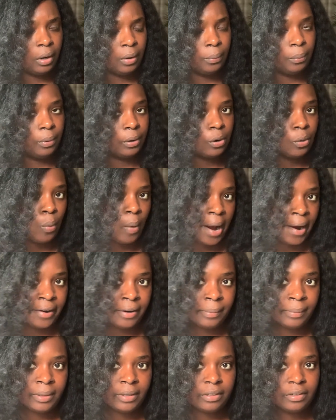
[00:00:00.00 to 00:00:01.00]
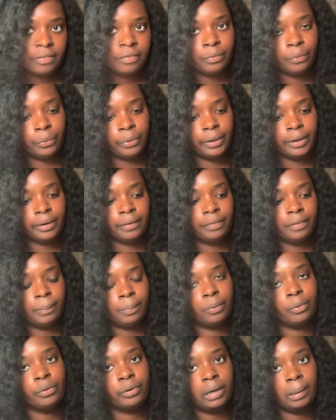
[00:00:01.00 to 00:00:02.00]
requirement for the
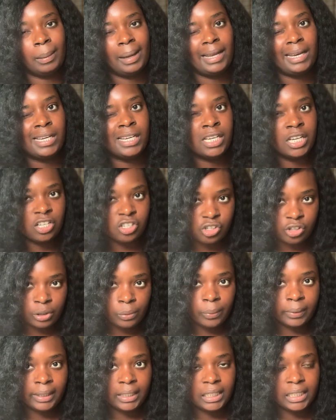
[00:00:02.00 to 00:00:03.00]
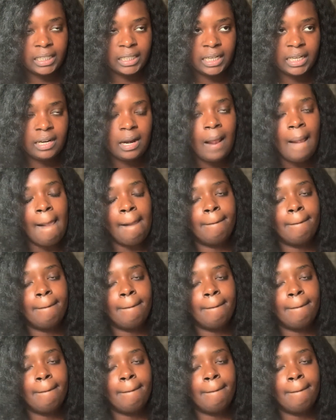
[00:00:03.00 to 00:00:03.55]
program I initially wanted to get in,